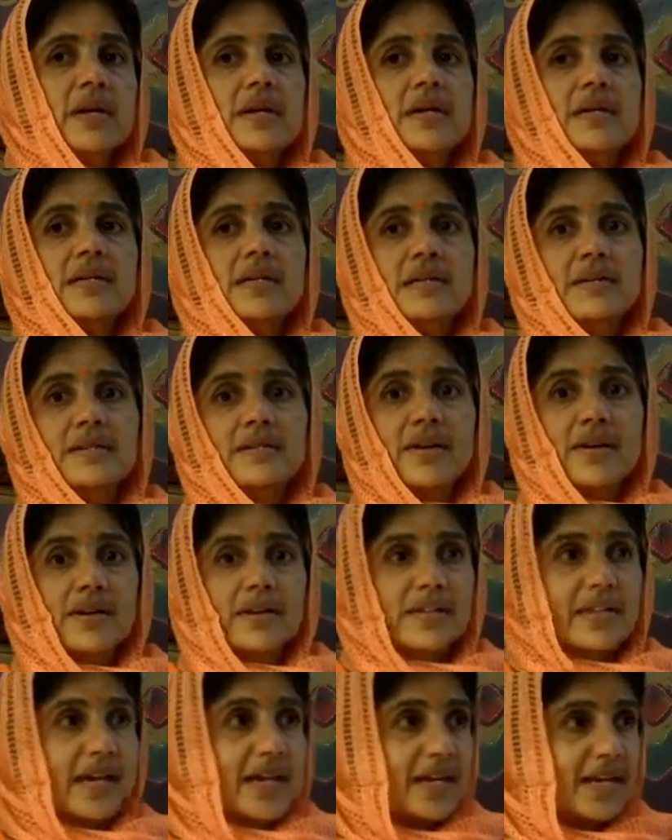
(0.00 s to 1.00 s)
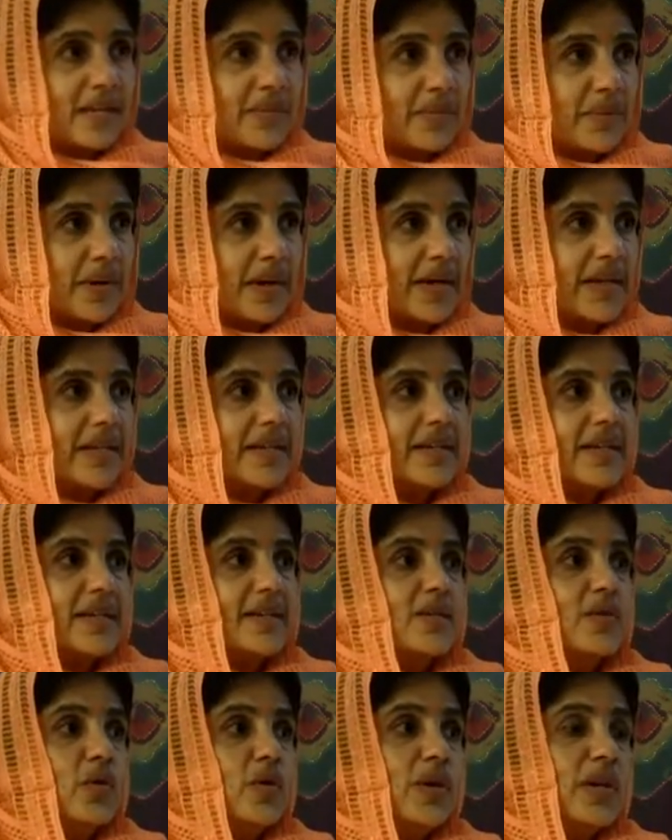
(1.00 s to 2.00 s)
It is not gained by
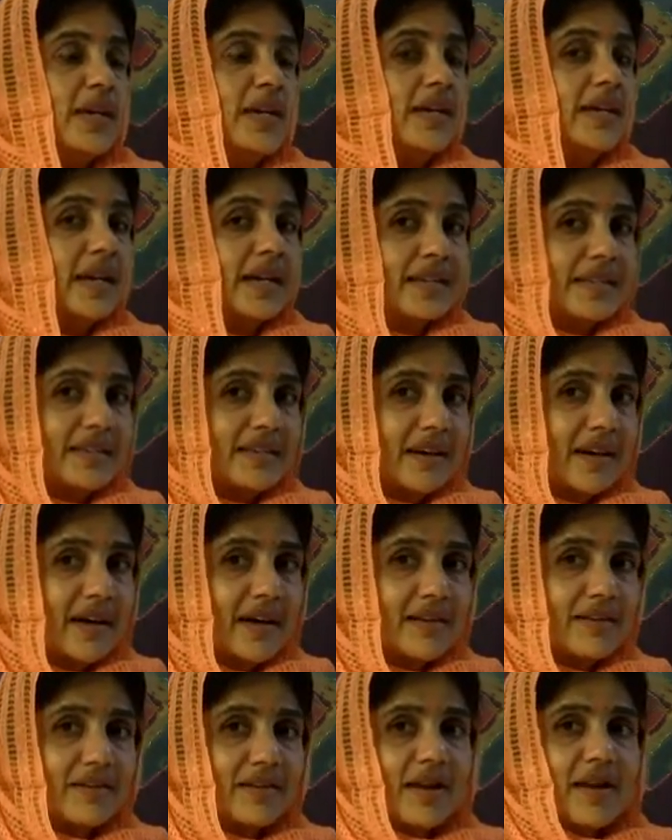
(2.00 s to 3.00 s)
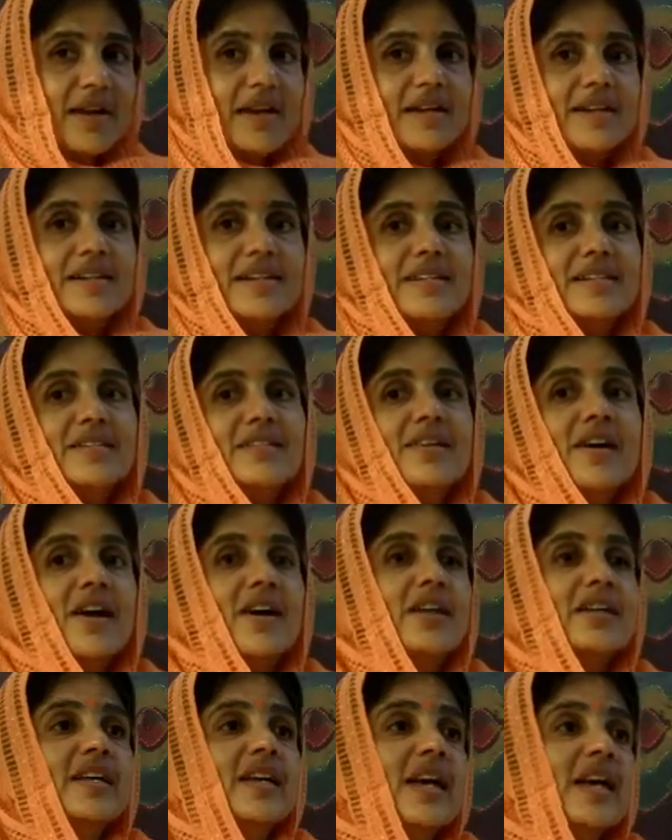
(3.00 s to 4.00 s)
doing yajnas. It is
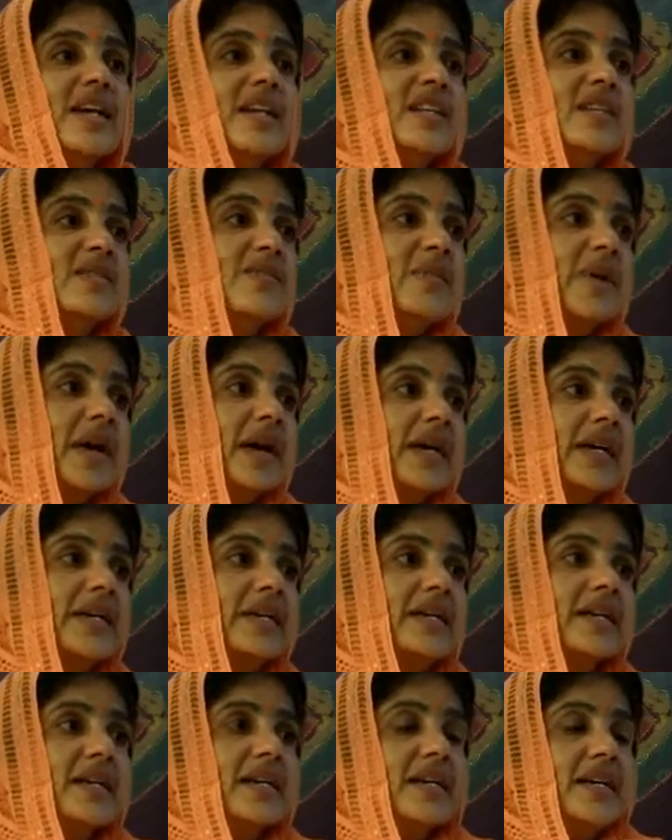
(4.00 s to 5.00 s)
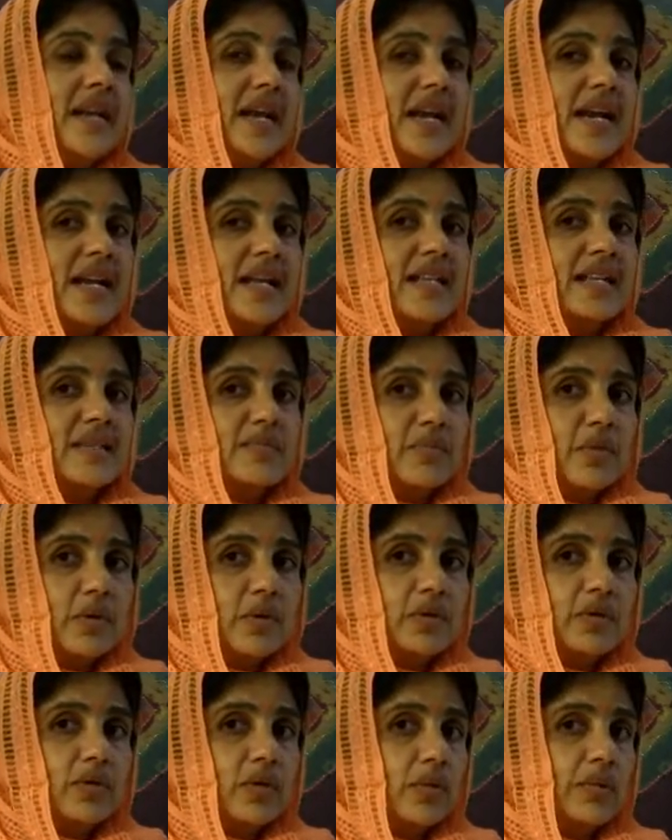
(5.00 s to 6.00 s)
not gained by reading the
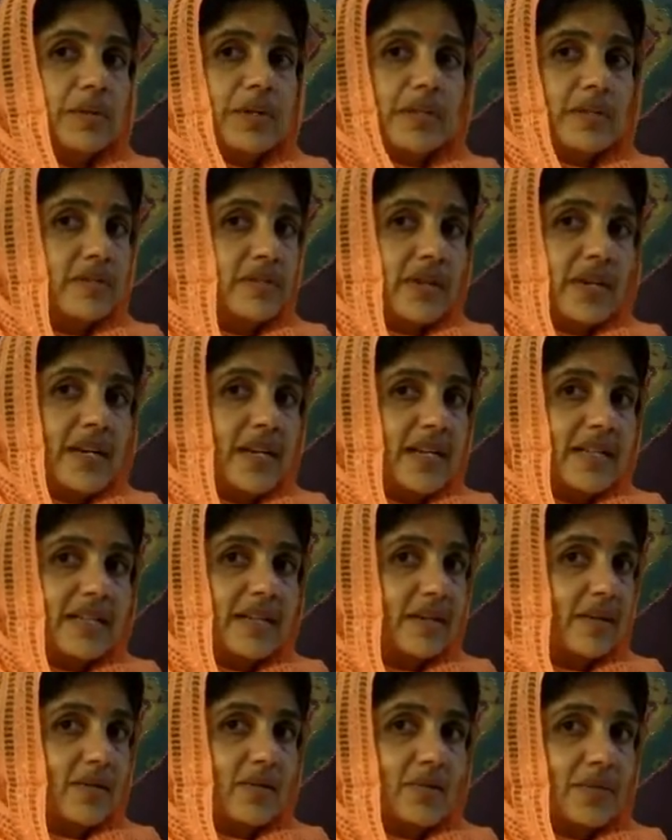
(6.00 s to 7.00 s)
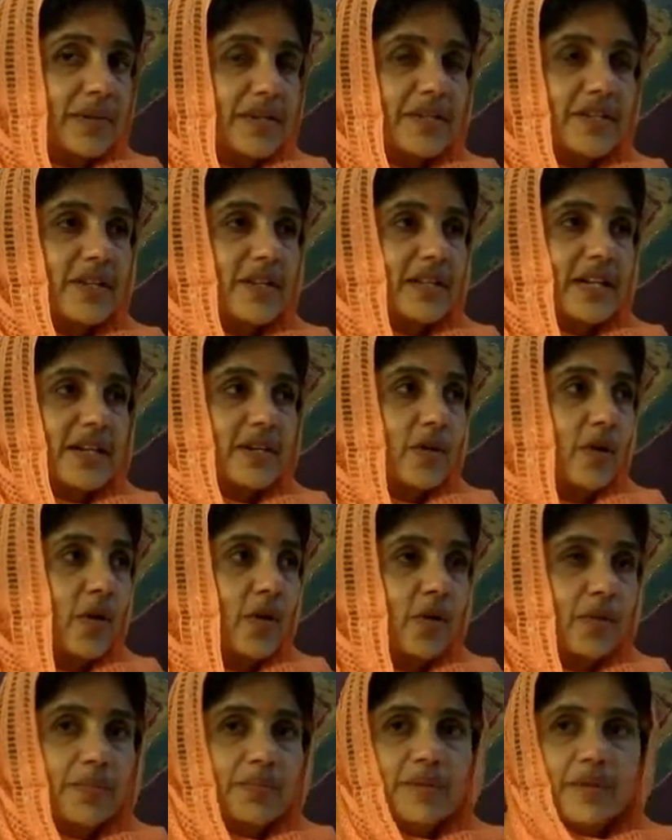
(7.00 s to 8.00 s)
book. Nobody is reading the Upanishad at
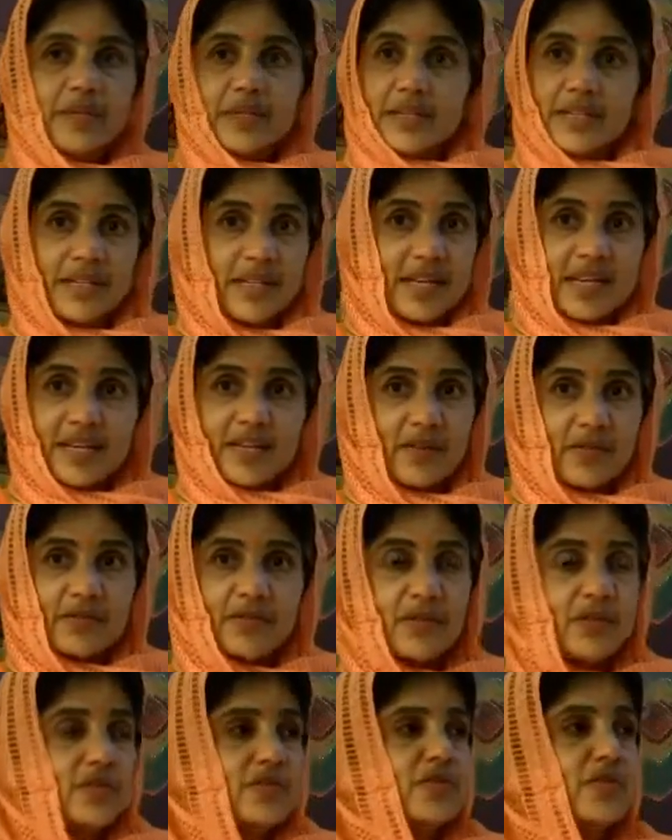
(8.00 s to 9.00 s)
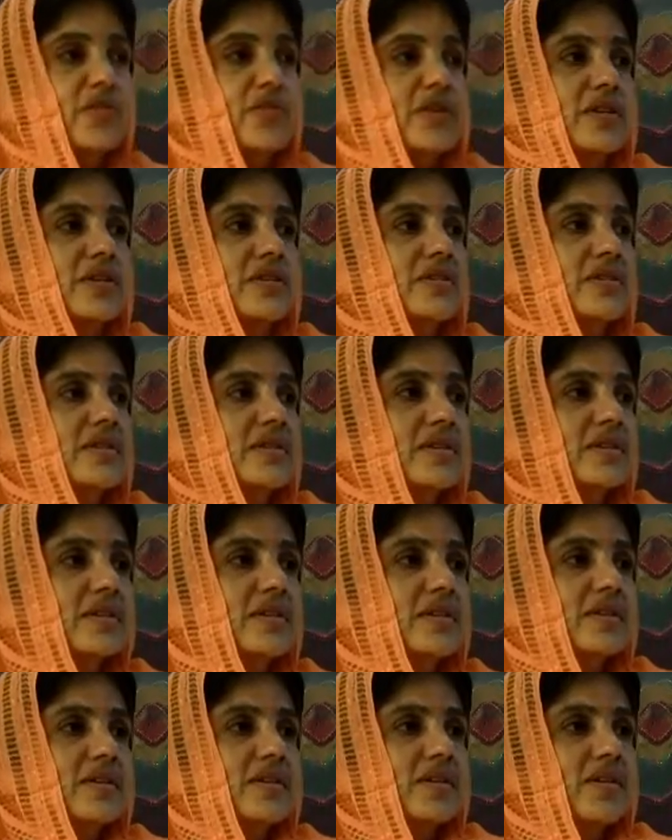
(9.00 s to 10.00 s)
home in any of these stories.
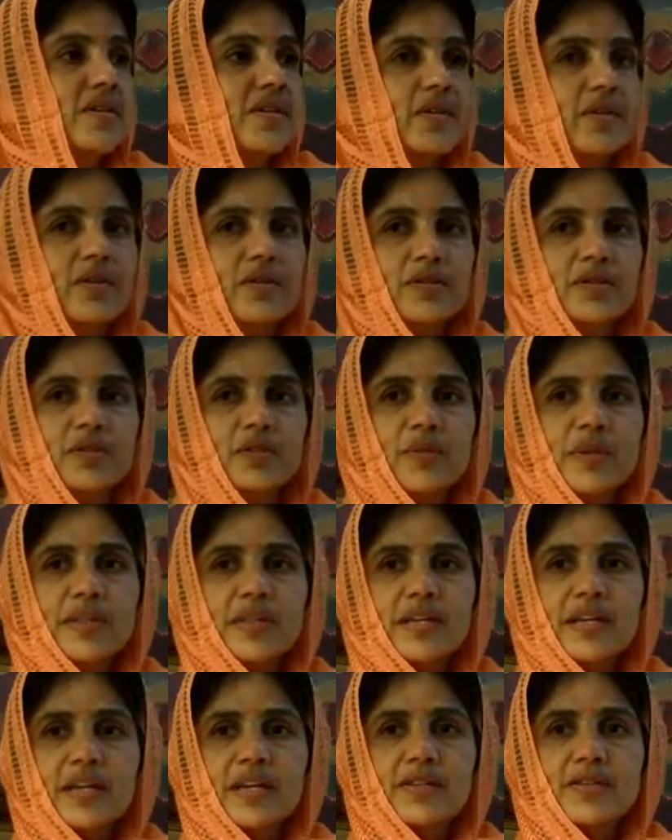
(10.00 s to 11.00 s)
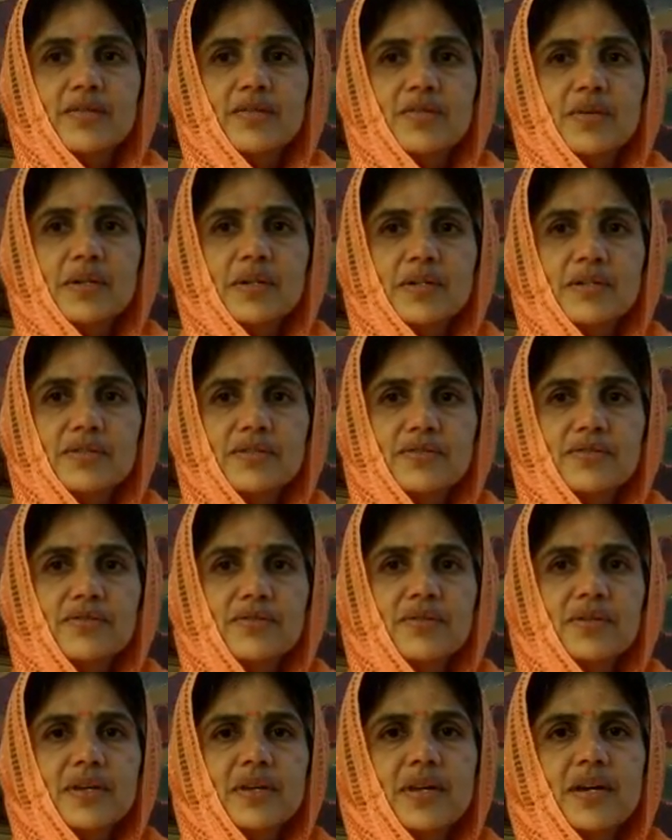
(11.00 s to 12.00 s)
Oh, Shvetaketu, what are you
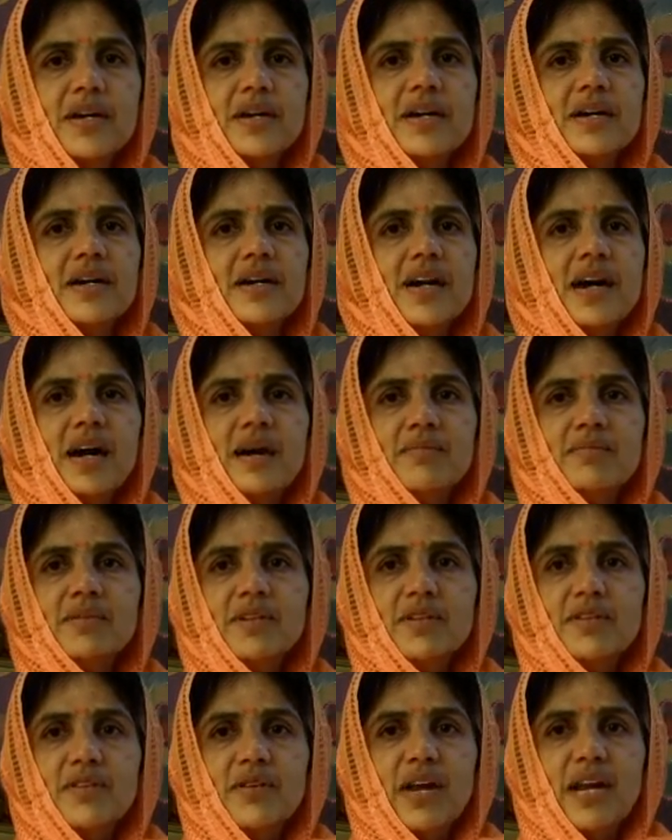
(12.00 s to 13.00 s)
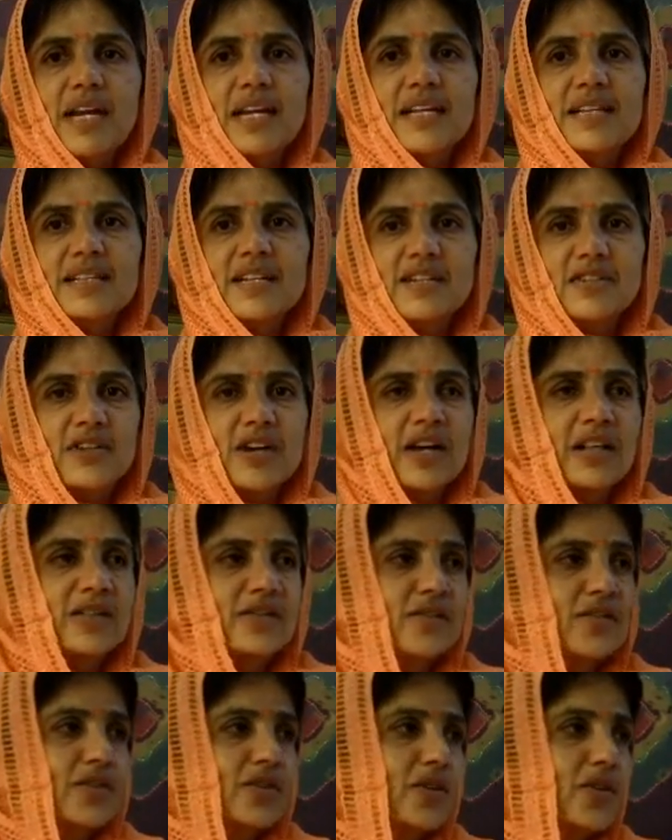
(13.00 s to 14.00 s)
doing? Oh, I'm just reading the
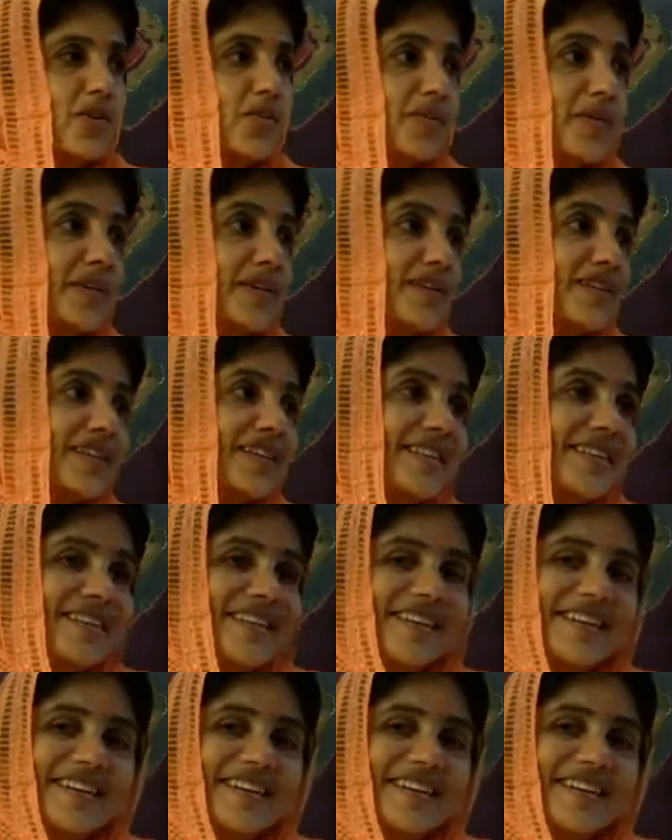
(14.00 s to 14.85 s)
Chandogya Upanishad.